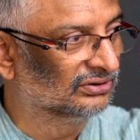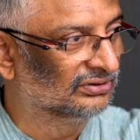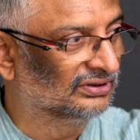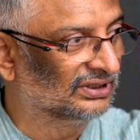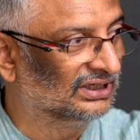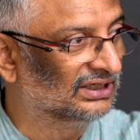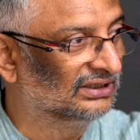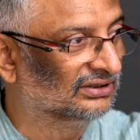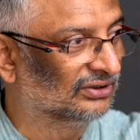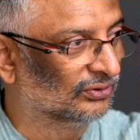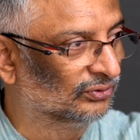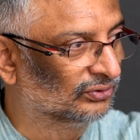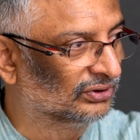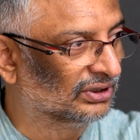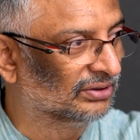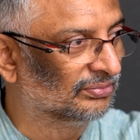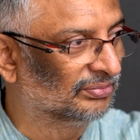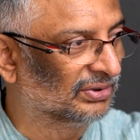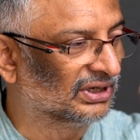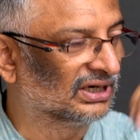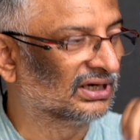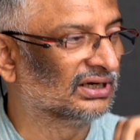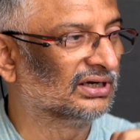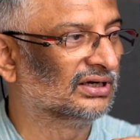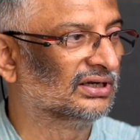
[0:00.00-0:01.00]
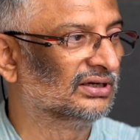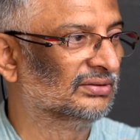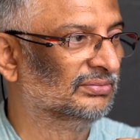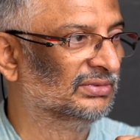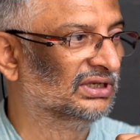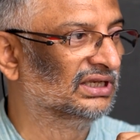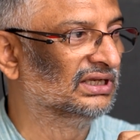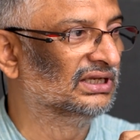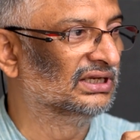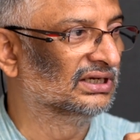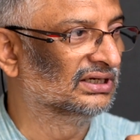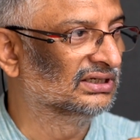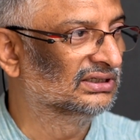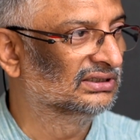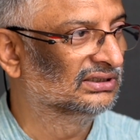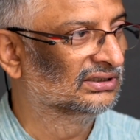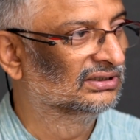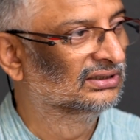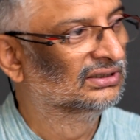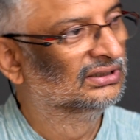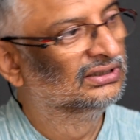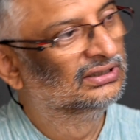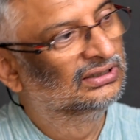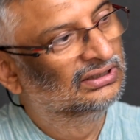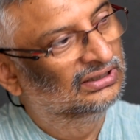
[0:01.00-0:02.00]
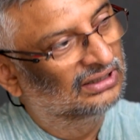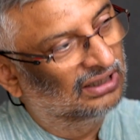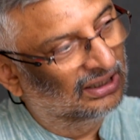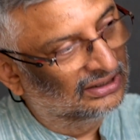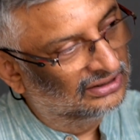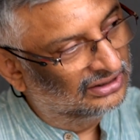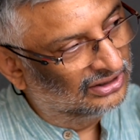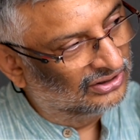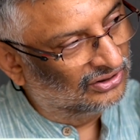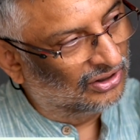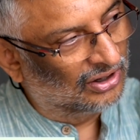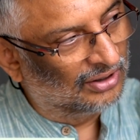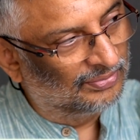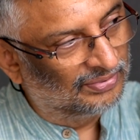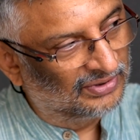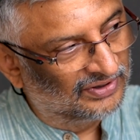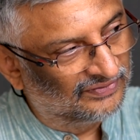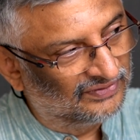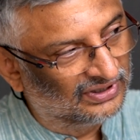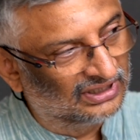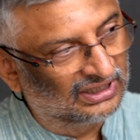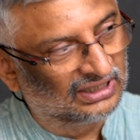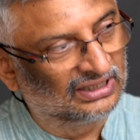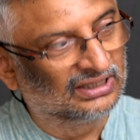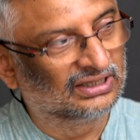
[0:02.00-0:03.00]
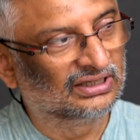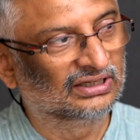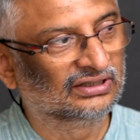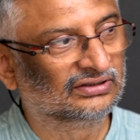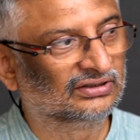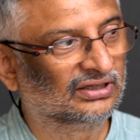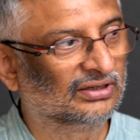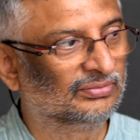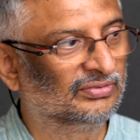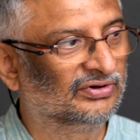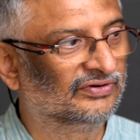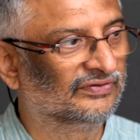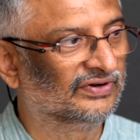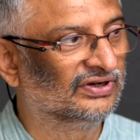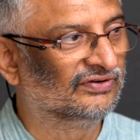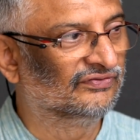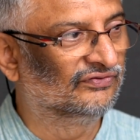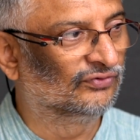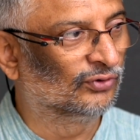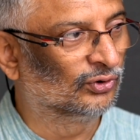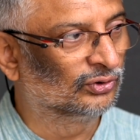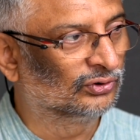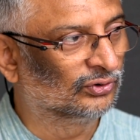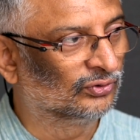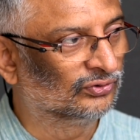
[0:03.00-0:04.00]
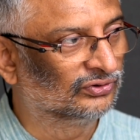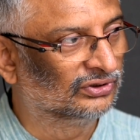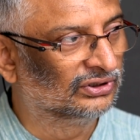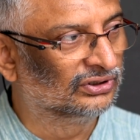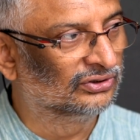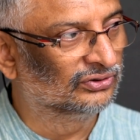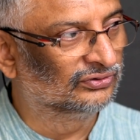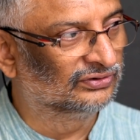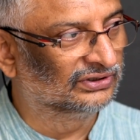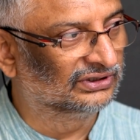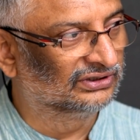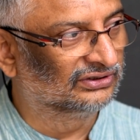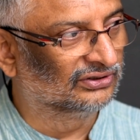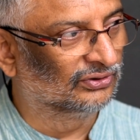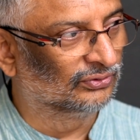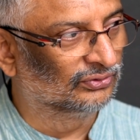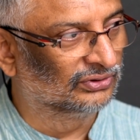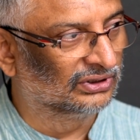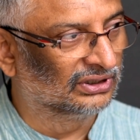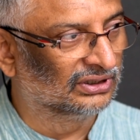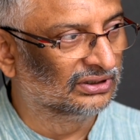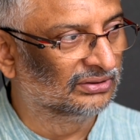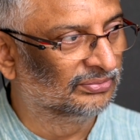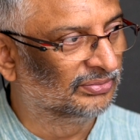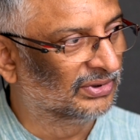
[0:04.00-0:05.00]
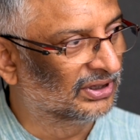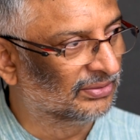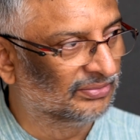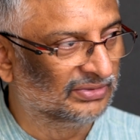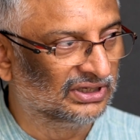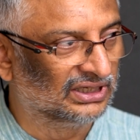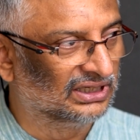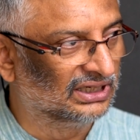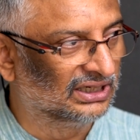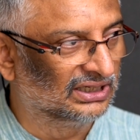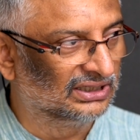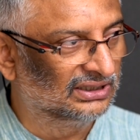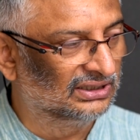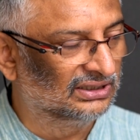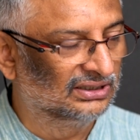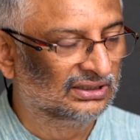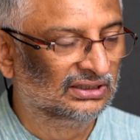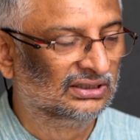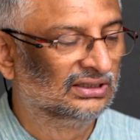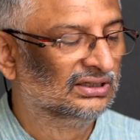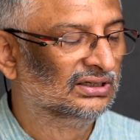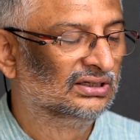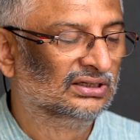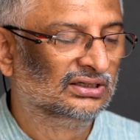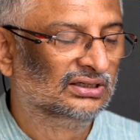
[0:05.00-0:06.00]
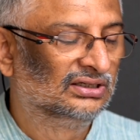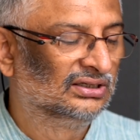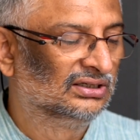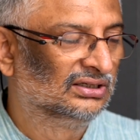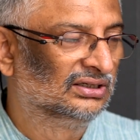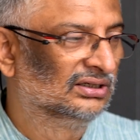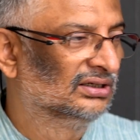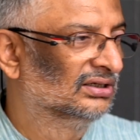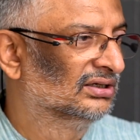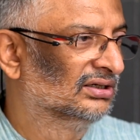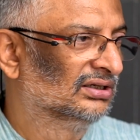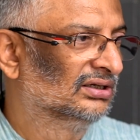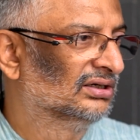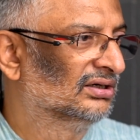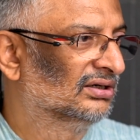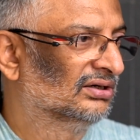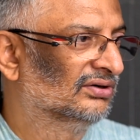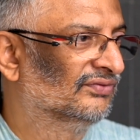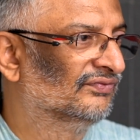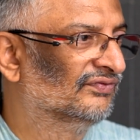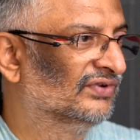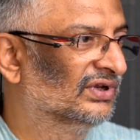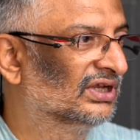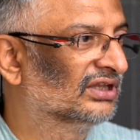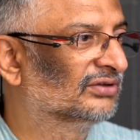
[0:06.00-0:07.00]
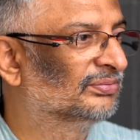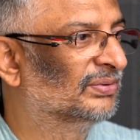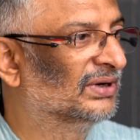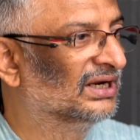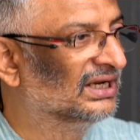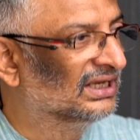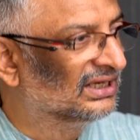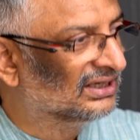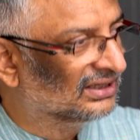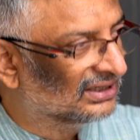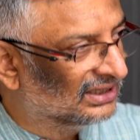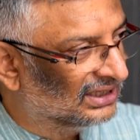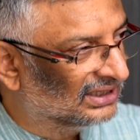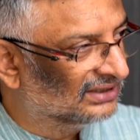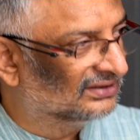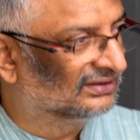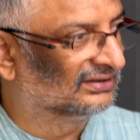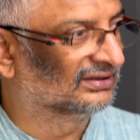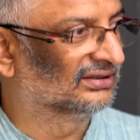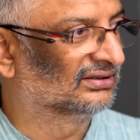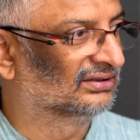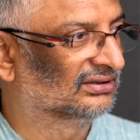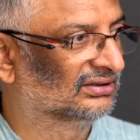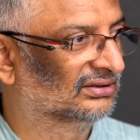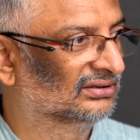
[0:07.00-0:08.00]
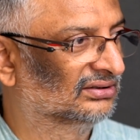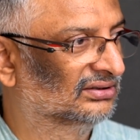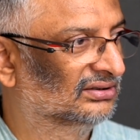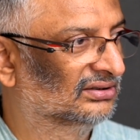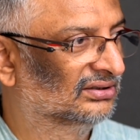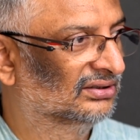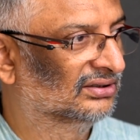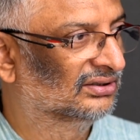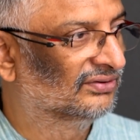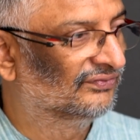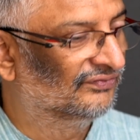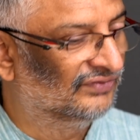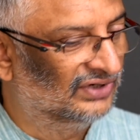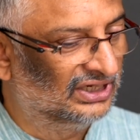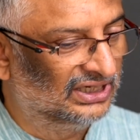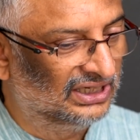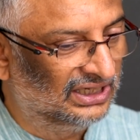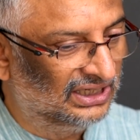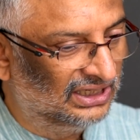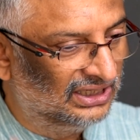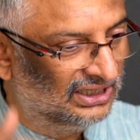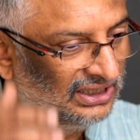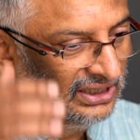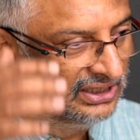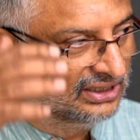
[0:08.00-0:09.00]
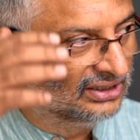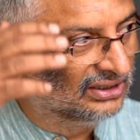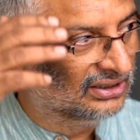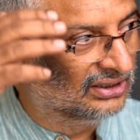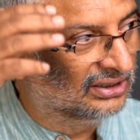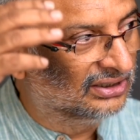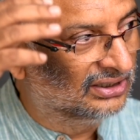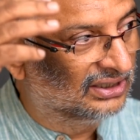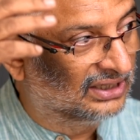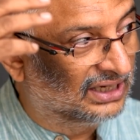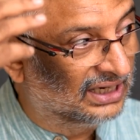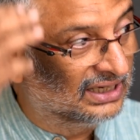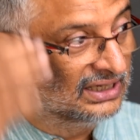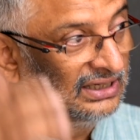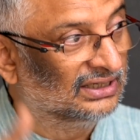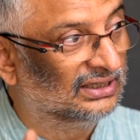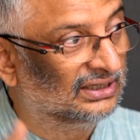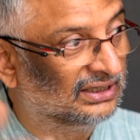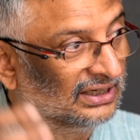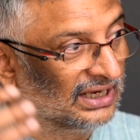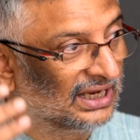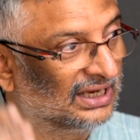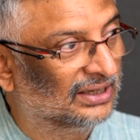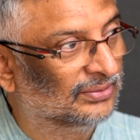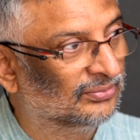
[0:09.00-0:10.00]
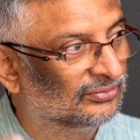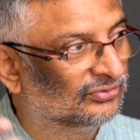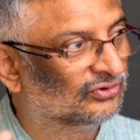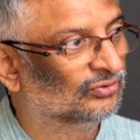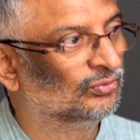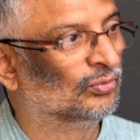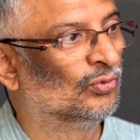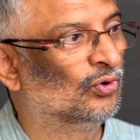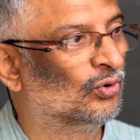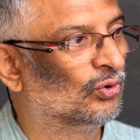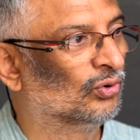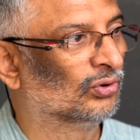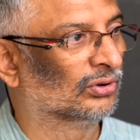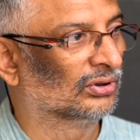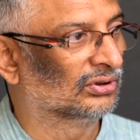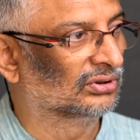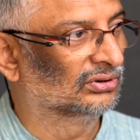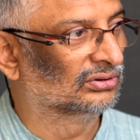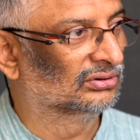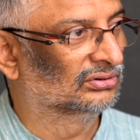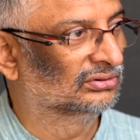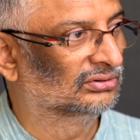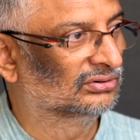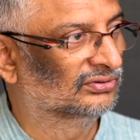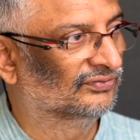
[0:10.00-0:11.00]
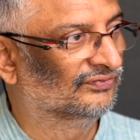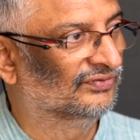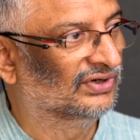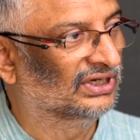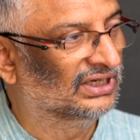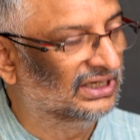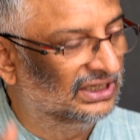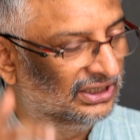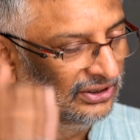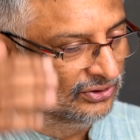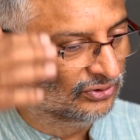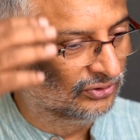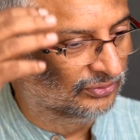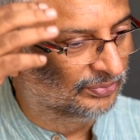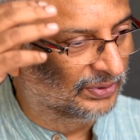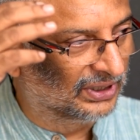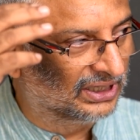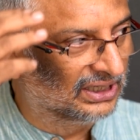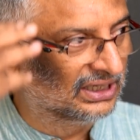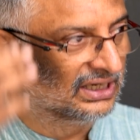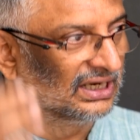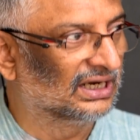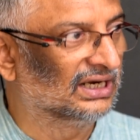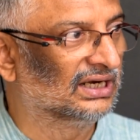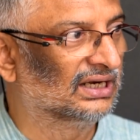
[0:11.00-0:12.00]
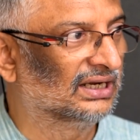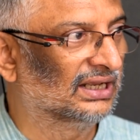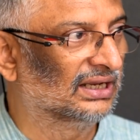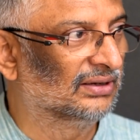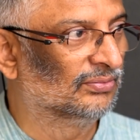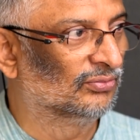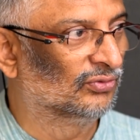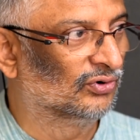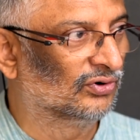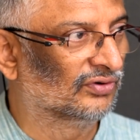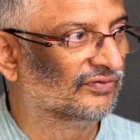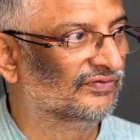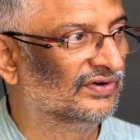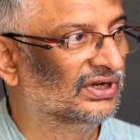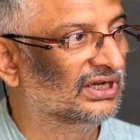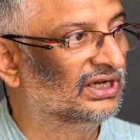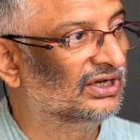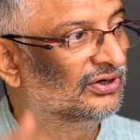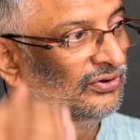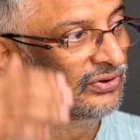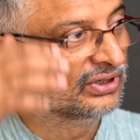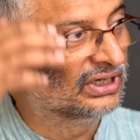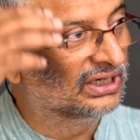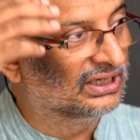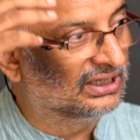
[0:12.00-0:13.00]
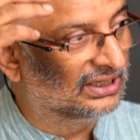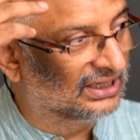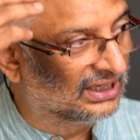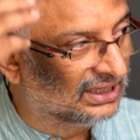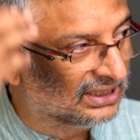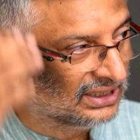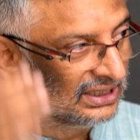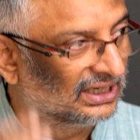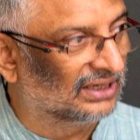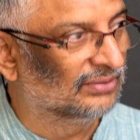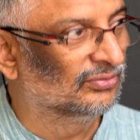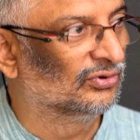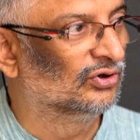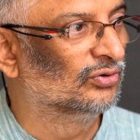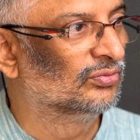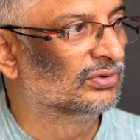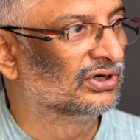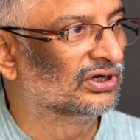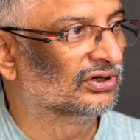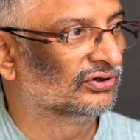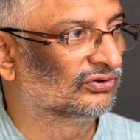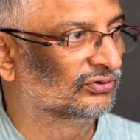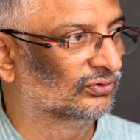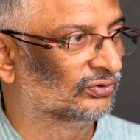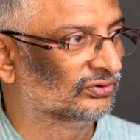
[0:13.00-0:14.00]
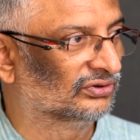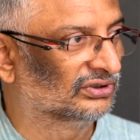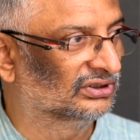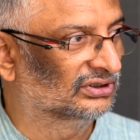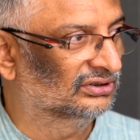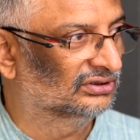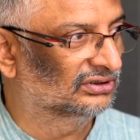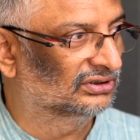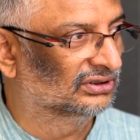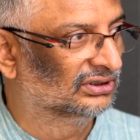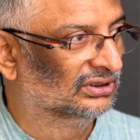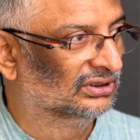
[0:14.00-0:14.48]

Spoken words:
to 3000 per million, and the top level countries are between 4000 to 6000 per million. We are spending less. We need 10 times more. We need to spend 10 times more. We need to get 10 times human resources